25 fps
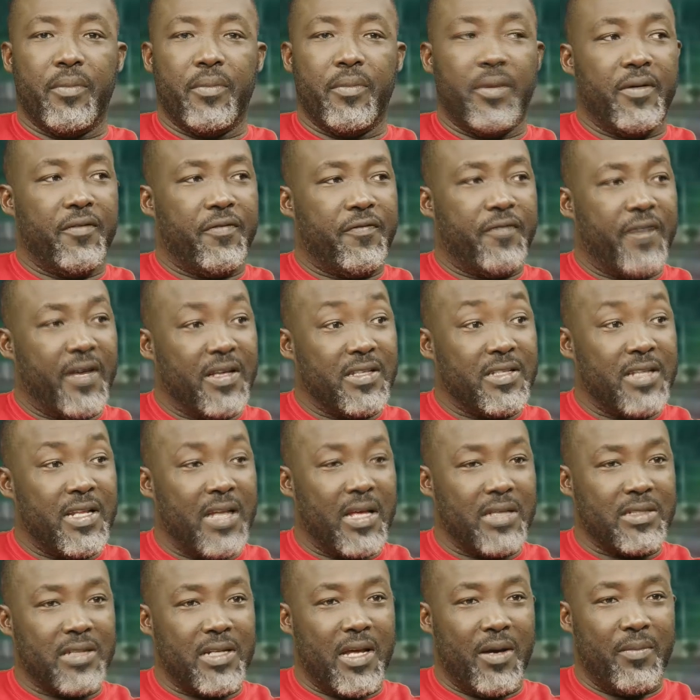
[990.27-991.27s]
First
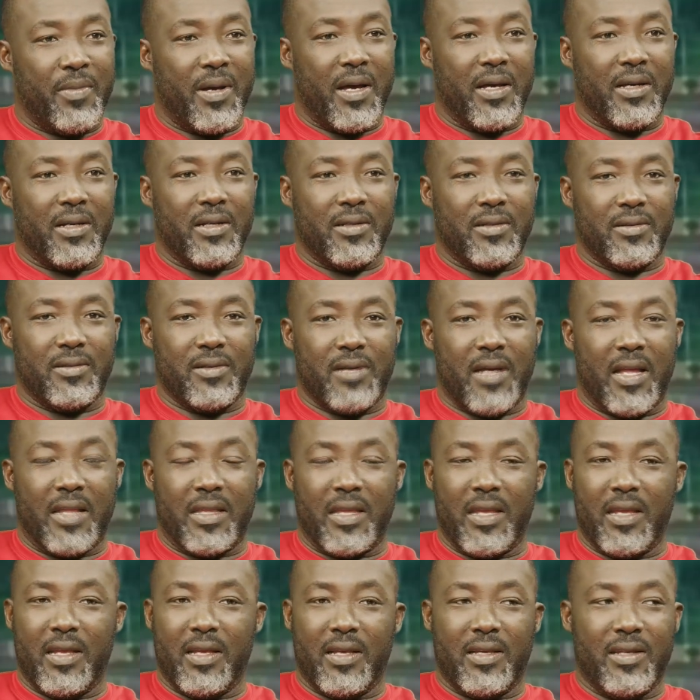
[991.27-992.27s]
National Bank. I
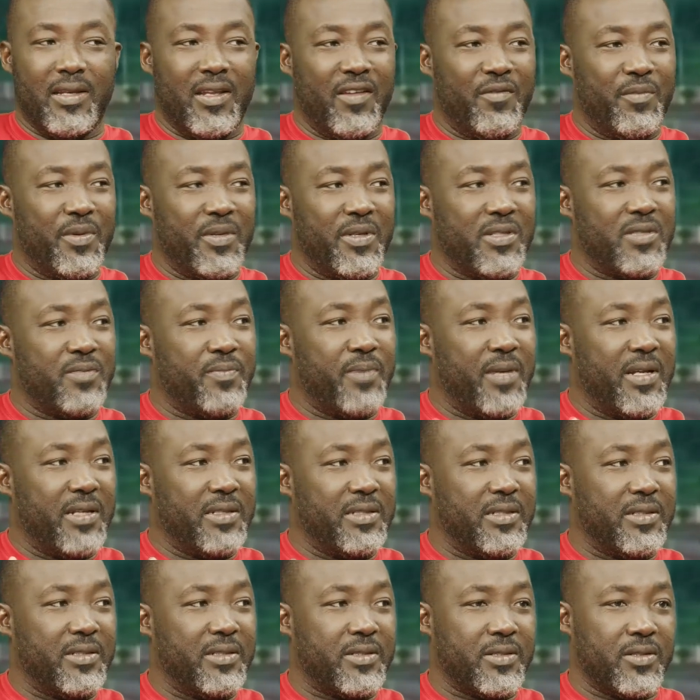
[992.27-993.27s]
think they've been
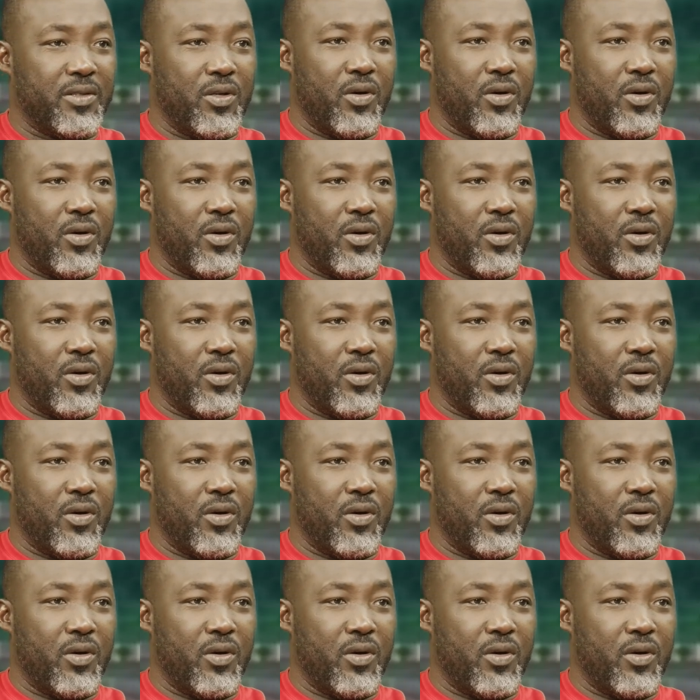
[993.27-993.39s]
splendid.